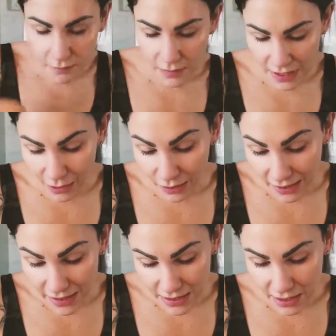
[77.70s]
Now, like
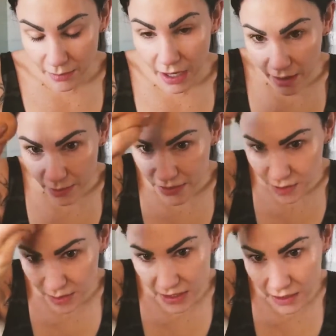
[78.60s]
I said, my eyebrows are
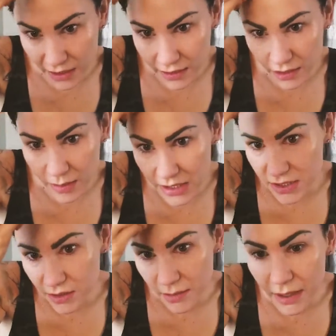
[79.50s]
peeling a little bit, so
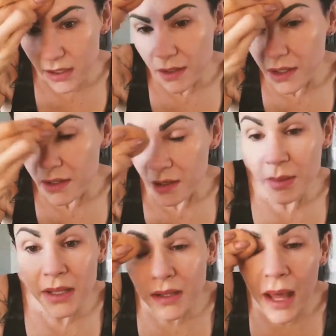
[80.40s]
they might look a little
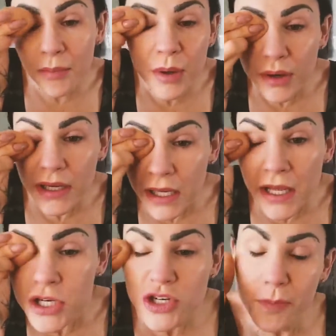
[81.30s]
bit
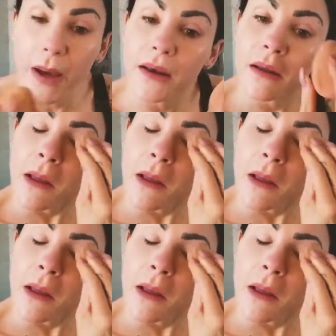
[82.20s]
leathery-ish, but